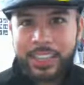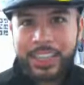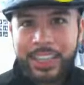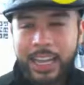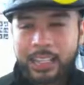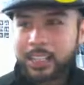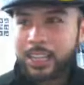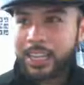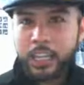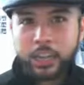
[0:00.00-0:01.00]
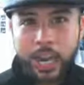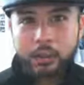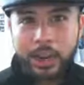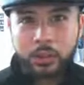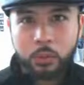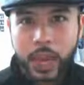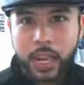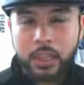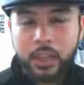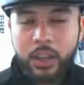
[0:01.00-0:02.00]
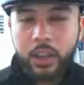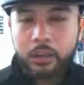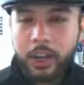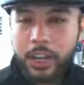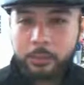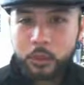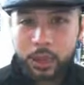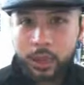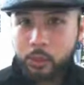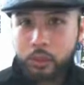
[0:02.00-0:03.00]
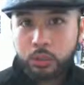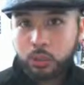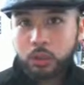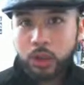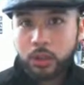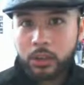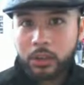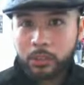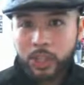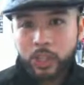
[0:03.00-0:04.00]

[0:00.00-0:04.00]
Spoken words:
it in that indirect way, right? You're able to move forward.